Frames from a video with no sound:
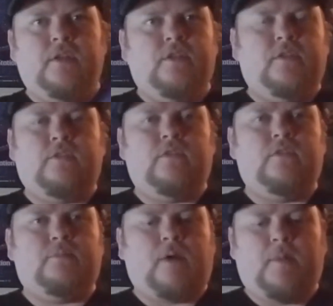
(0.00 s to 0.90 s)
This
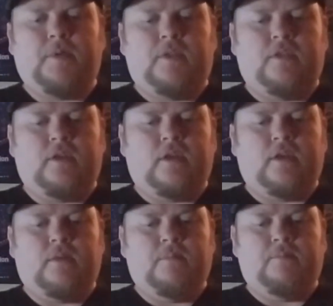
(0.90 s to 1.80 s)
is probably
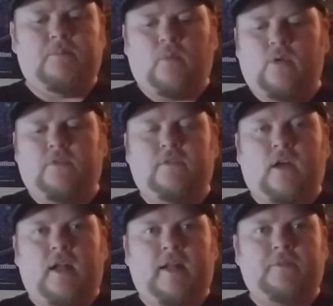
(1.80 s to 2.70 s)
the more
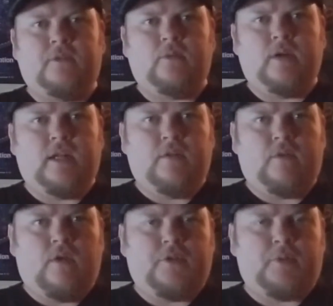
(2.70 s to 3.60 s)
sought after one out of
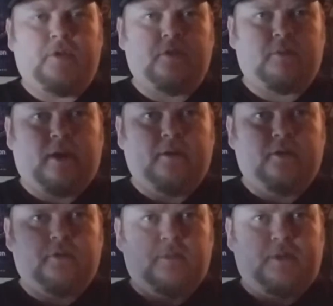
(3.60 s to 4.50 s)
all three of the
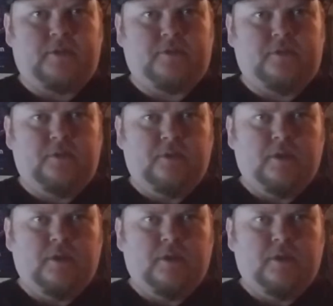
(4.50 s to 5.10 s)
Spyros for the PS2.